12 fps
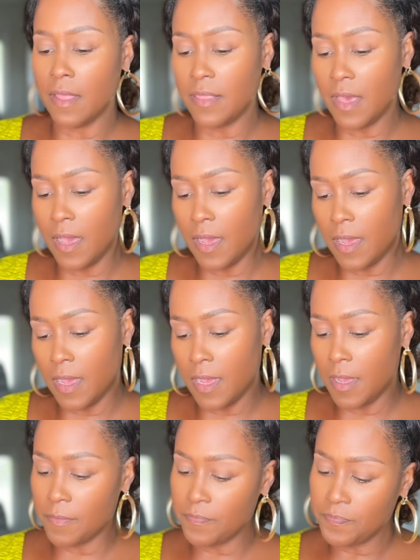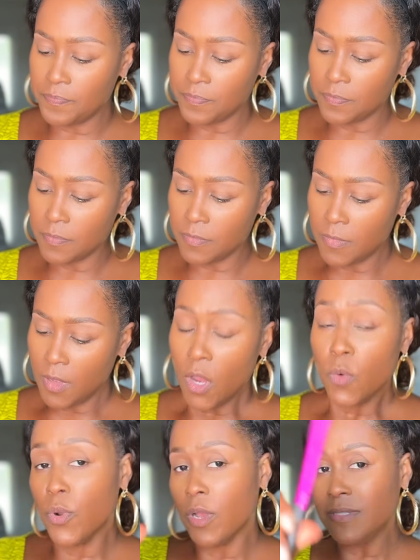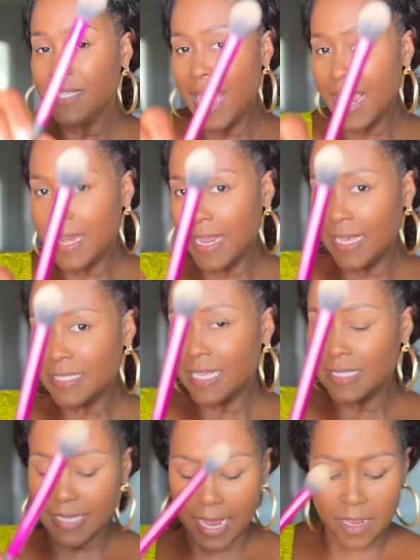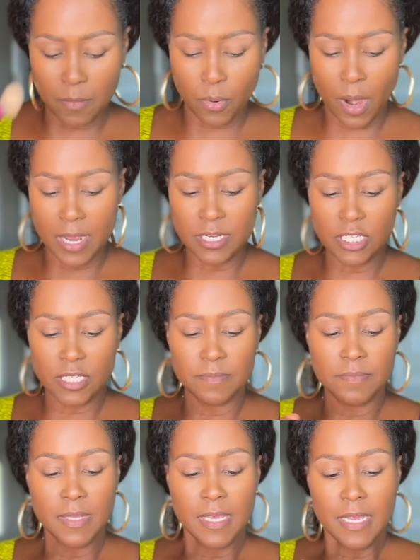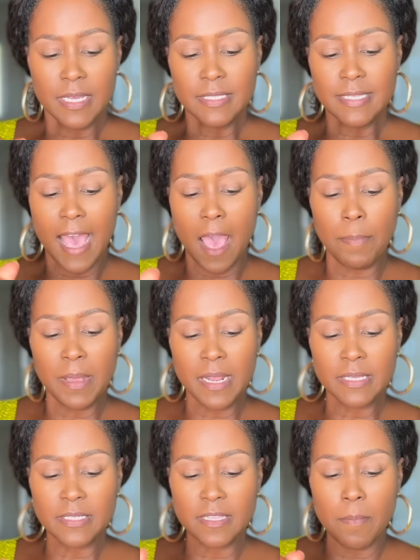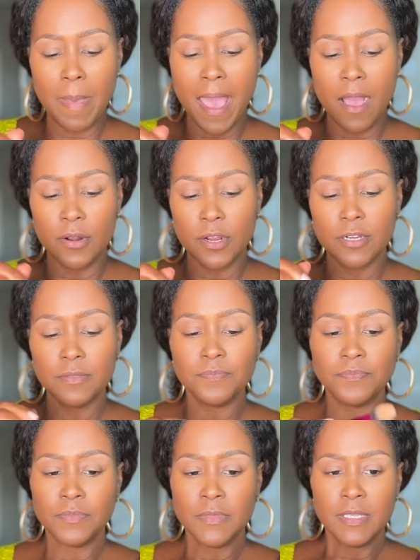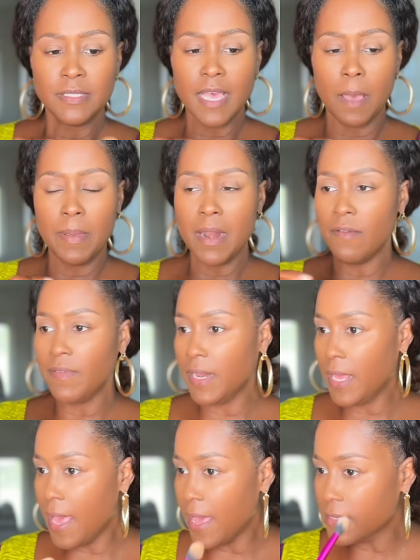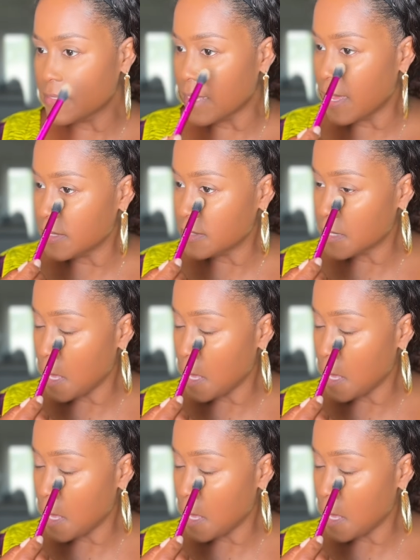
the Real Techniques setting brush, tapping into the powder, tapping off any excess,